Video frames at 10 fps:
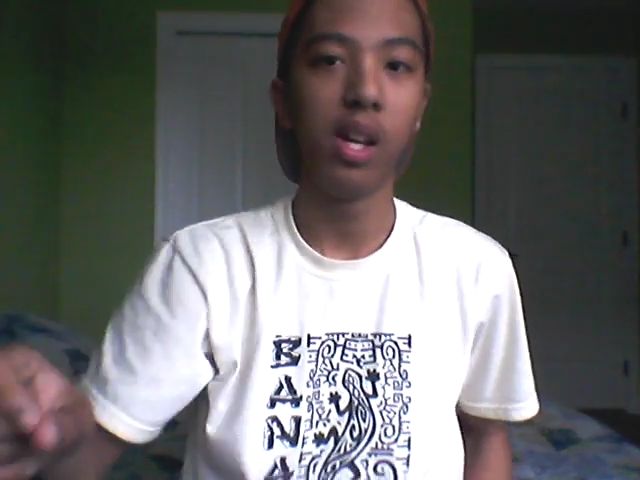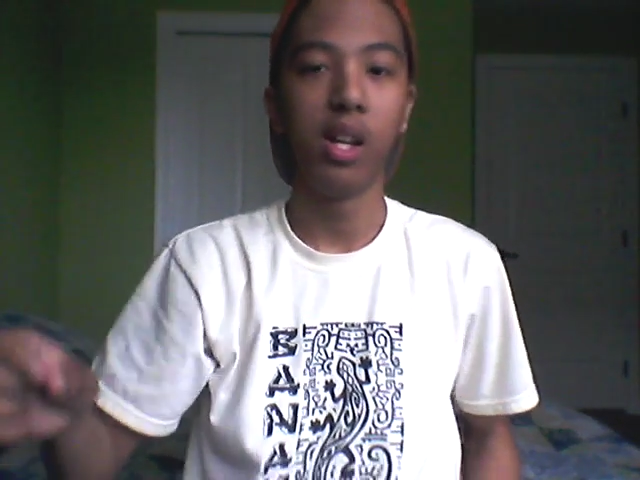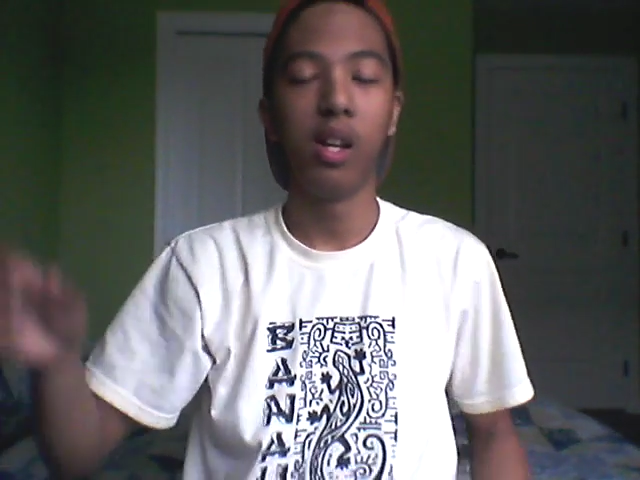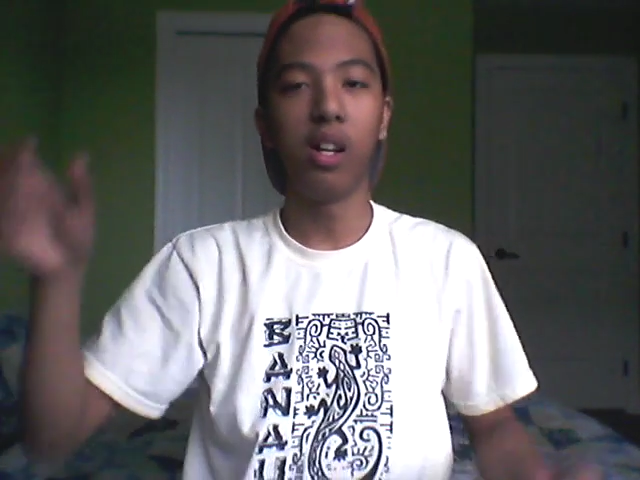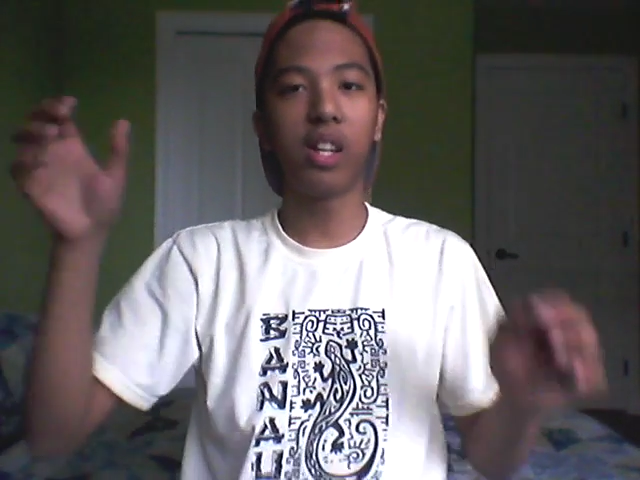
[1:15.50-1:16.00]

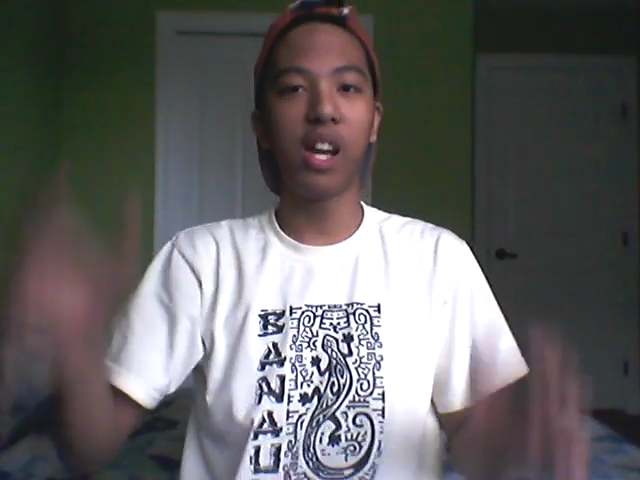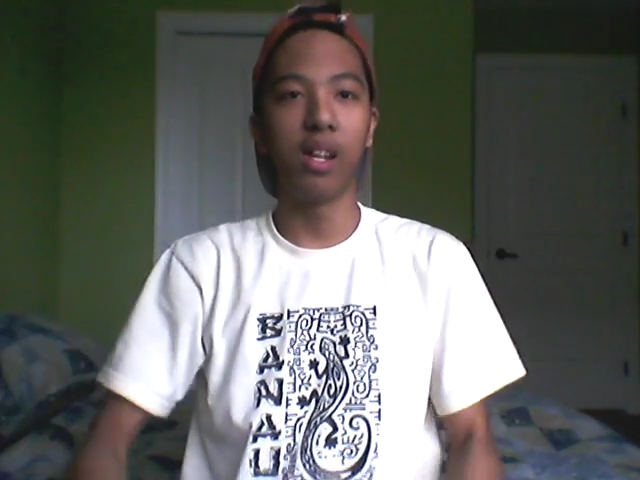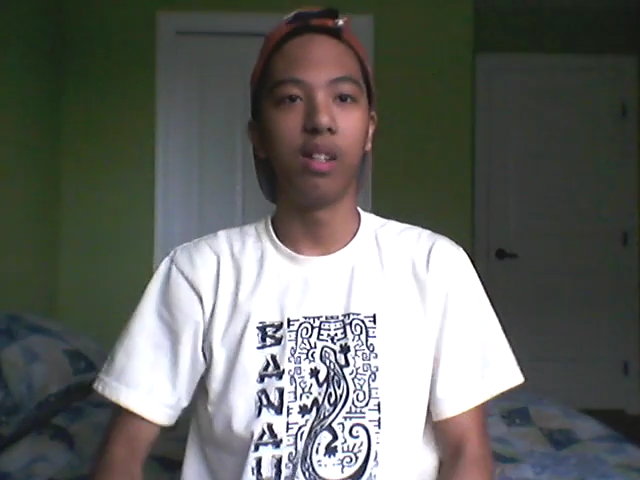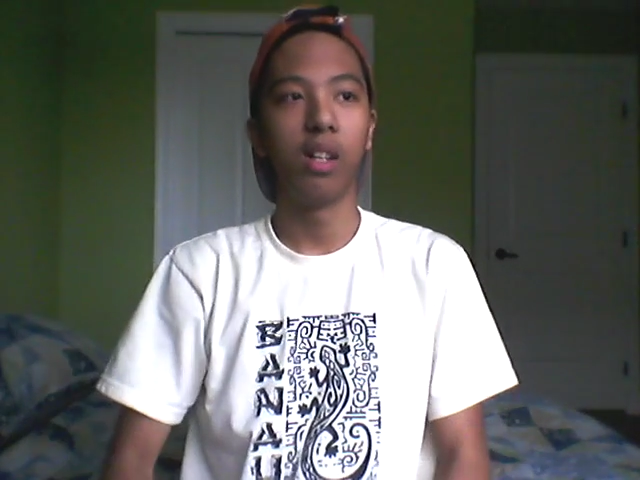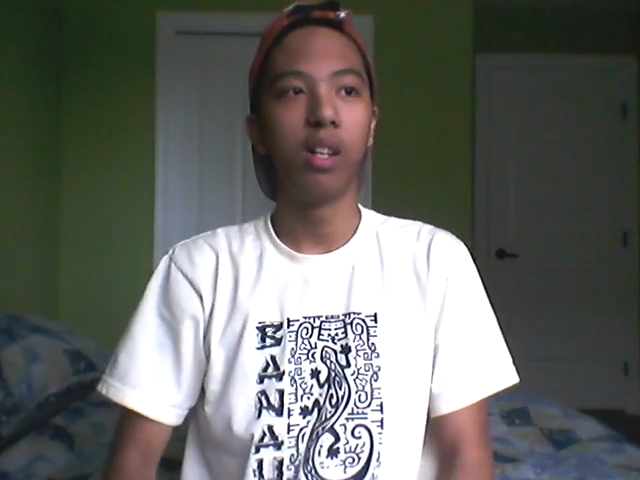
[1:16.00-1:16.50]

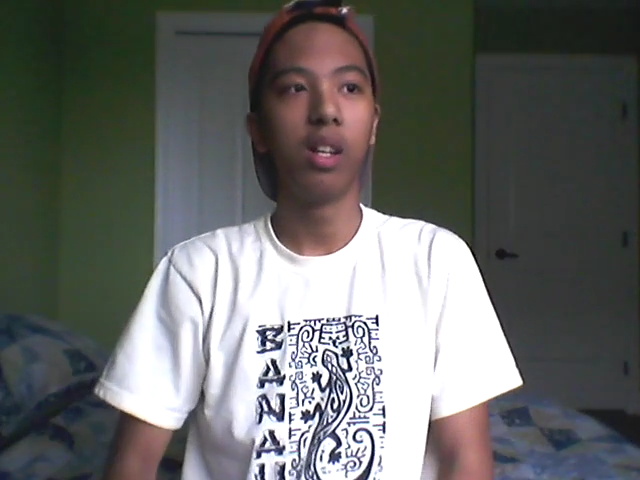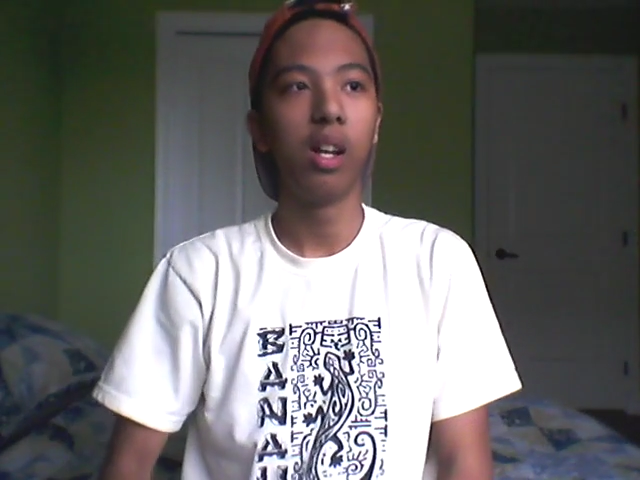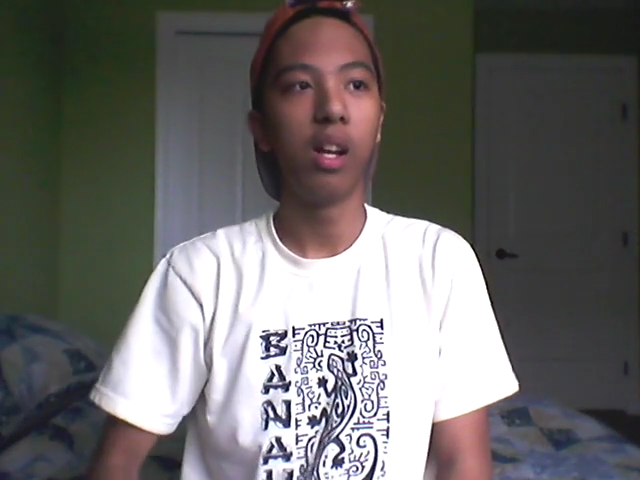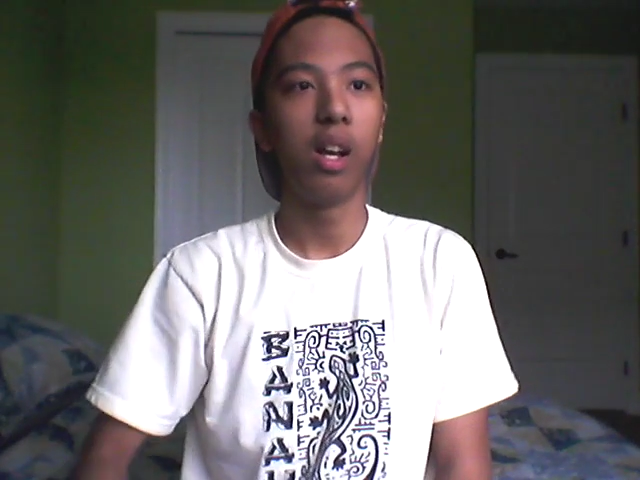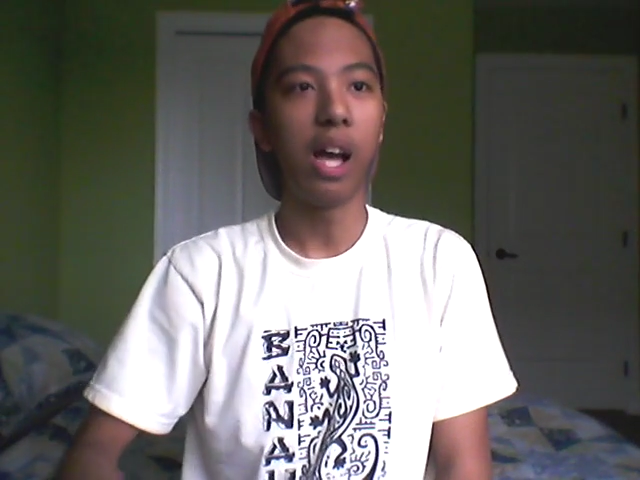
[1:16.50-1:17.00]
Okay,
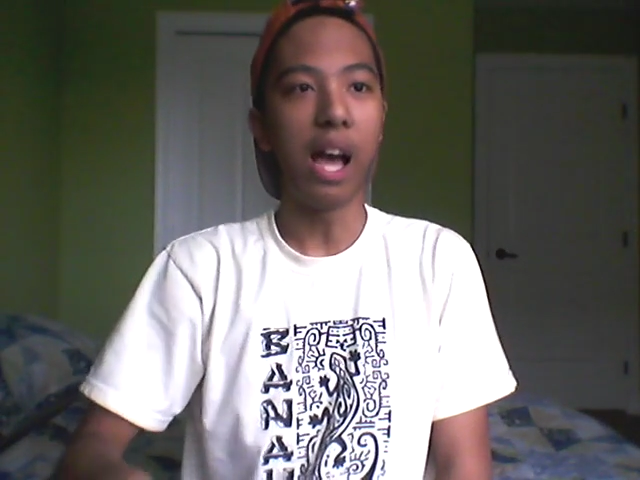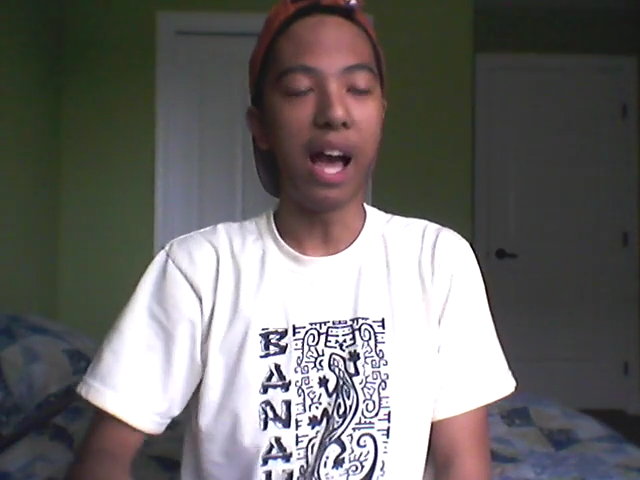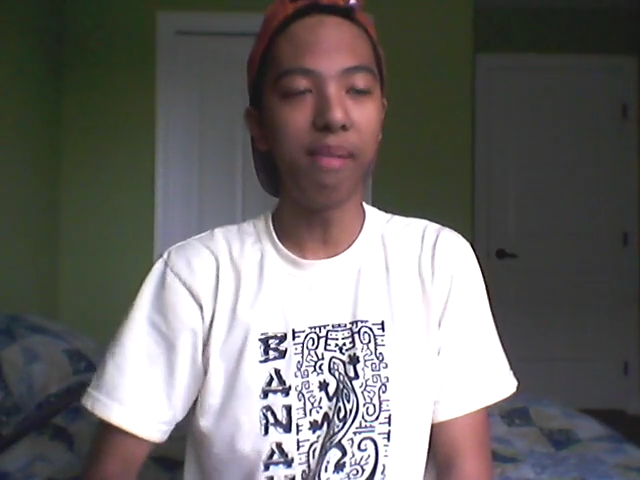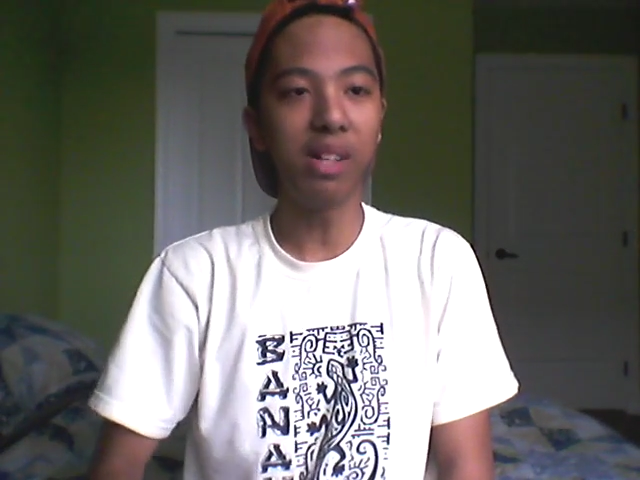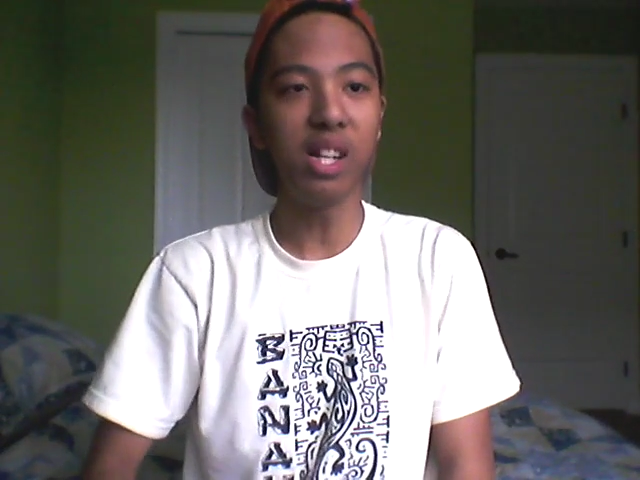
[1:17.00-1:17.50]

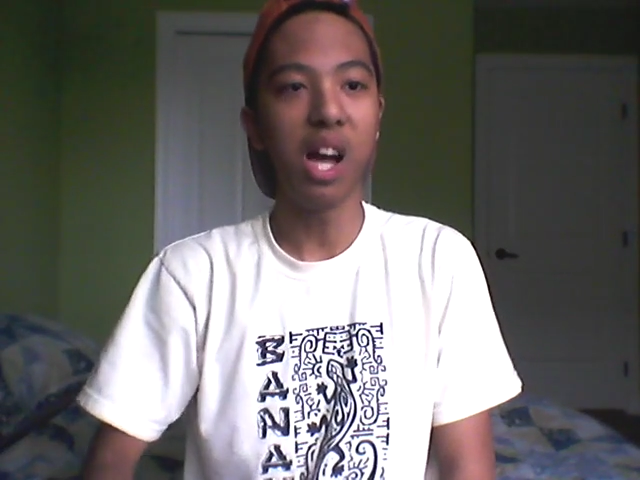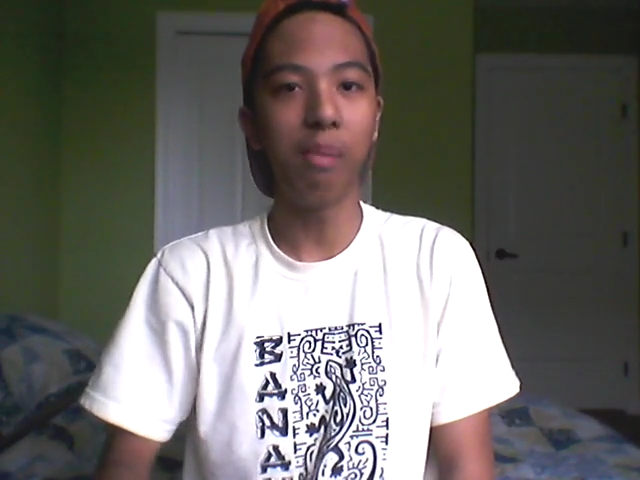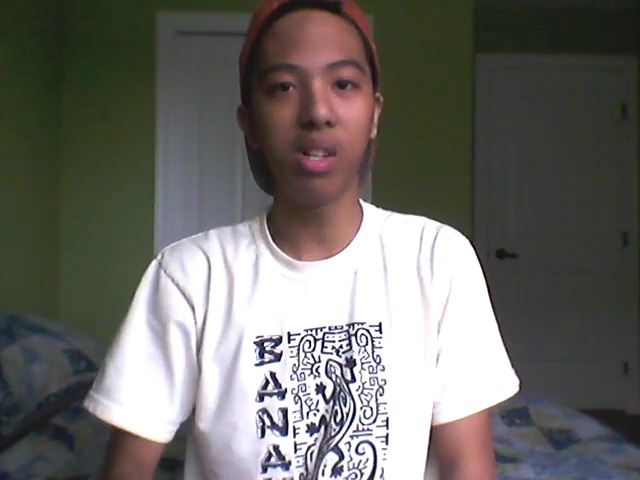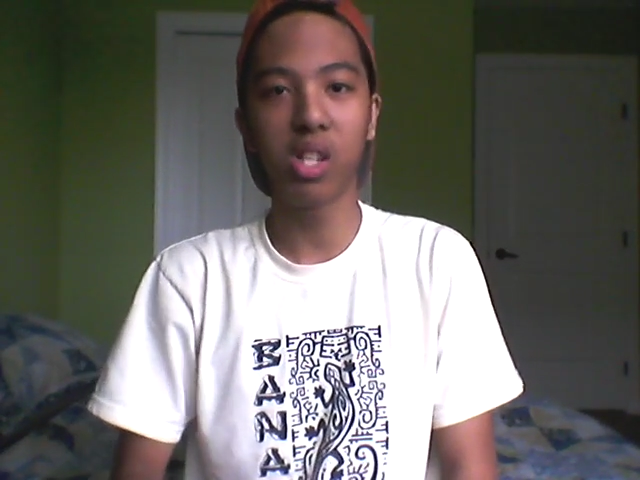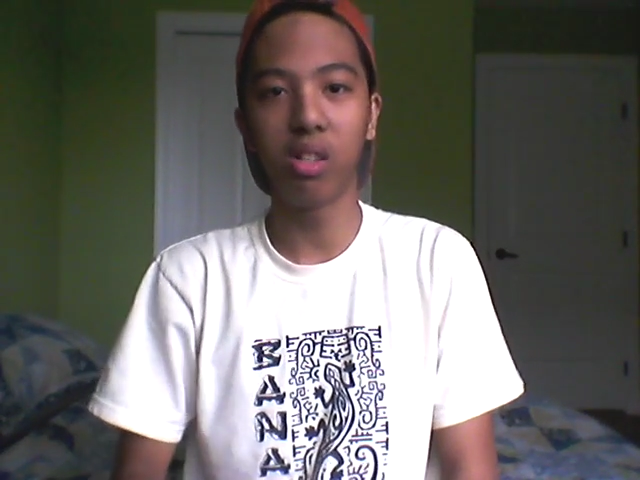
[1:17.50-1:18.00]
I'm
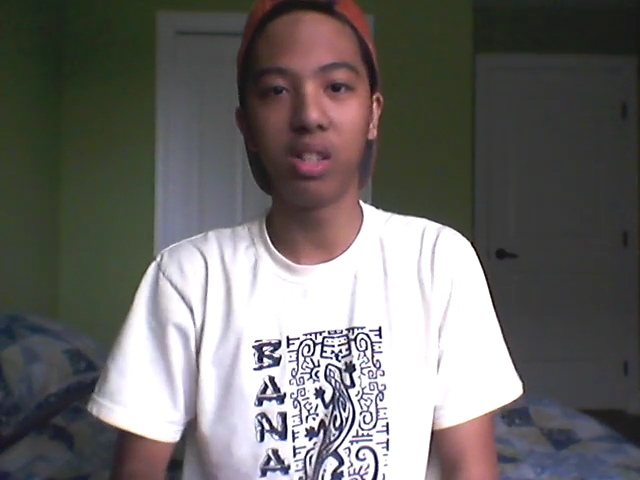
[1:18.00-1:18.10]
gonna show